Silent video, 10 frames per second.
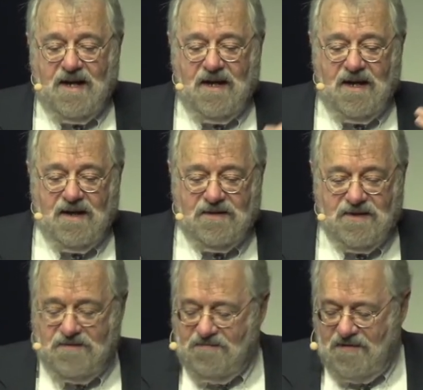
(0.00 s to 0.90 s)
Uh,
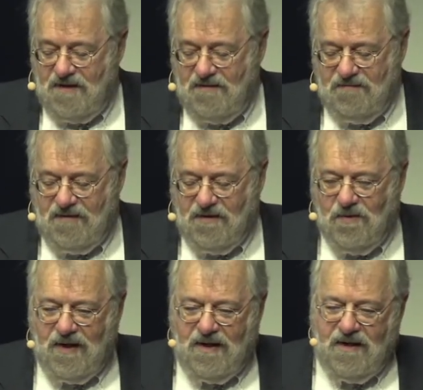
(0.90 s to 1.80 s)
just uh, real
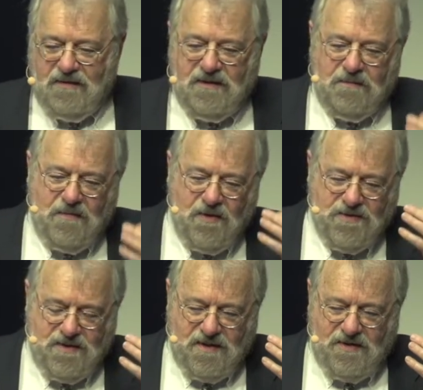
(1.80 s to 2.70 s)
quick here, a little
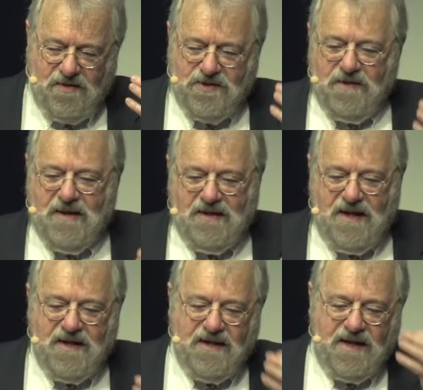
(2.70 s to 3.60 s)
most, a notion about
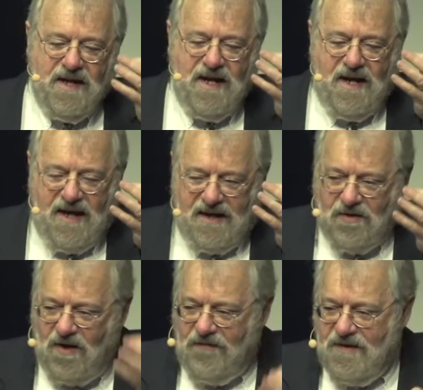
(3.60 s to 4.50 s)
Kennedy. In
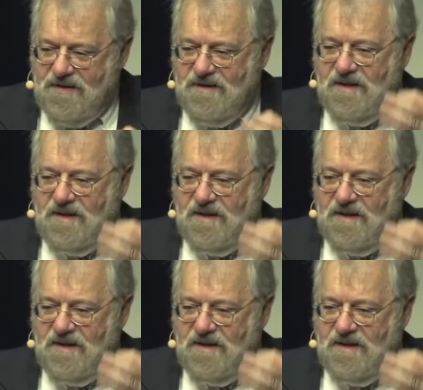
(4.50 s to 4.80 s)
office,